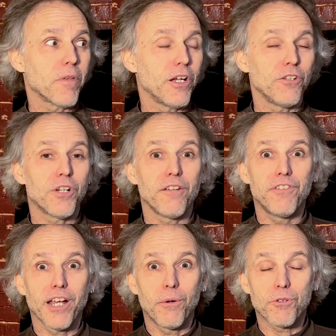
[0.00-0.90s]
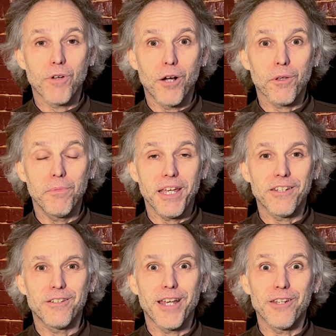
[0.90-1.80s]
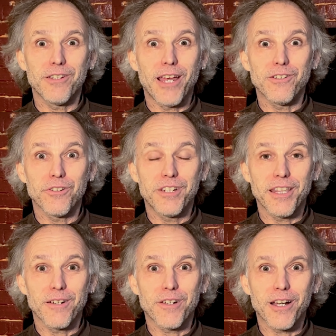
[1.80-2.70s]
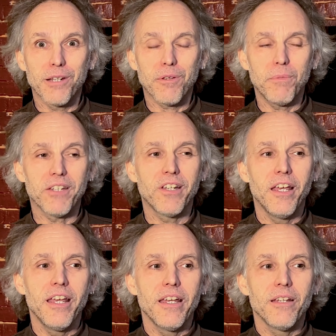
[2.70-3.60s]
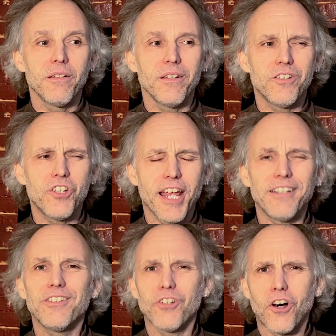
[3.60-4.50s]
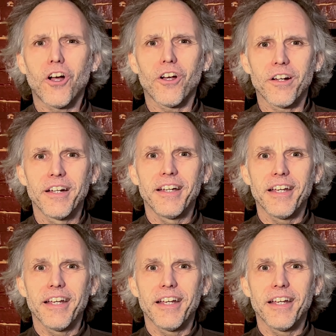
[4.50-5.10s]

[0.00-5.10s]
trying to figure out what's wrong with me as you're sitting there talking with me, is chances are,